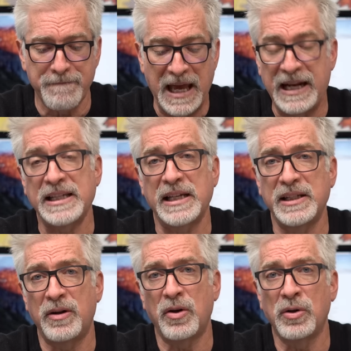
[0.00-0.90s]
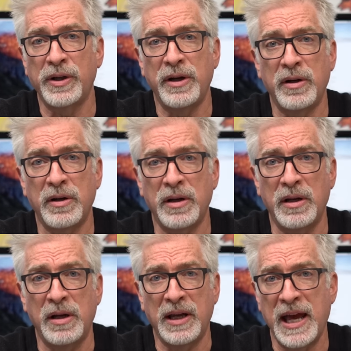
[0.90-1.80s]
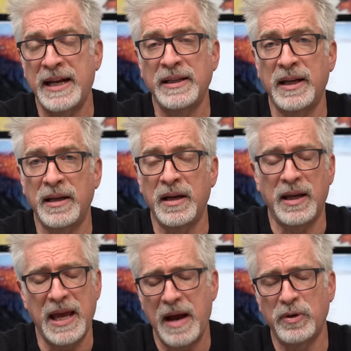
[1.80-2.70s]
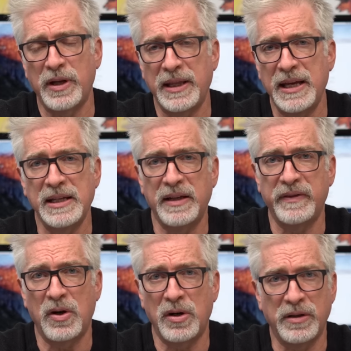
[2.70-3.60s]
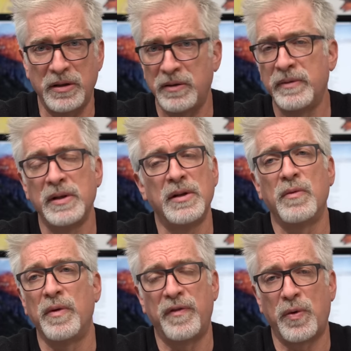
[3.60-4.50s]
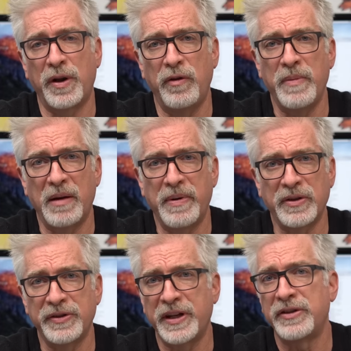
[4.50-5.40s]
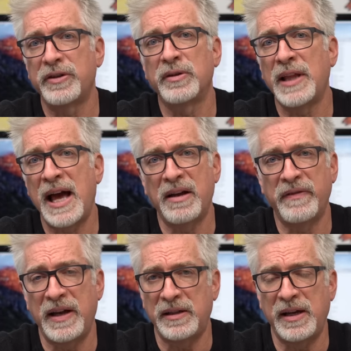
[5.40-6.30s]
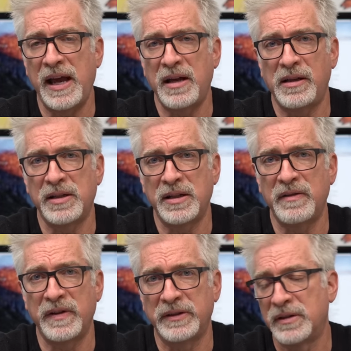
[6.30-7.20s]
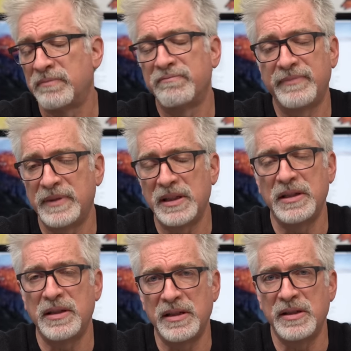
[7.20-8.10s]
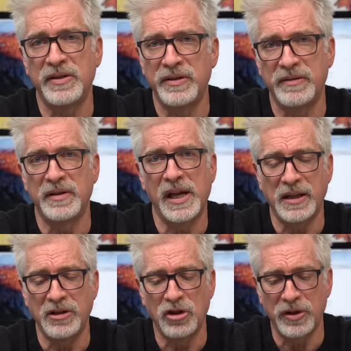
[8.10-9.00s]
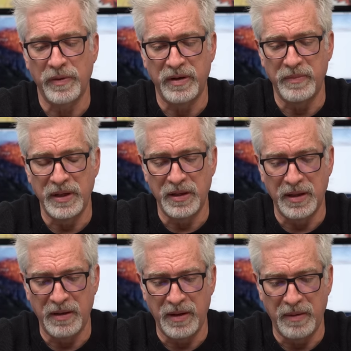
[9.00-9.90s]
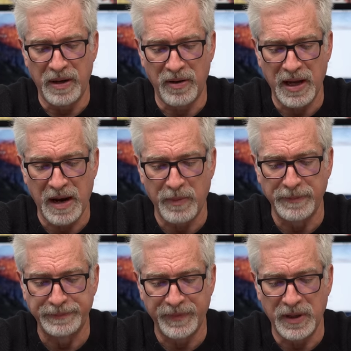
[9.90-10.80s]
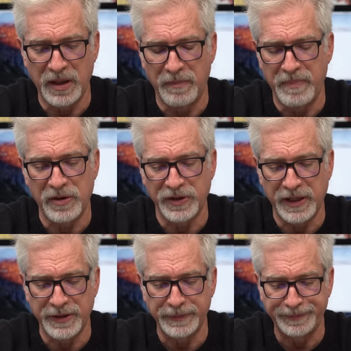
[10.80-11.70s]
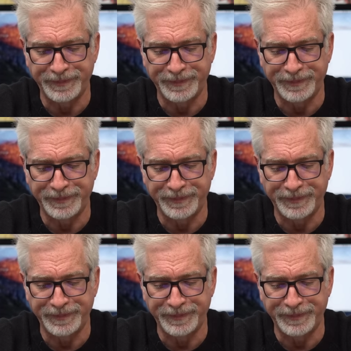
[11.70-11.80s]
And as I said earlier, camera like the A7 R2 with 42 megapixel sensor, lack of anti-aliasing filter, is likely just going to be a better camera, a better sensor.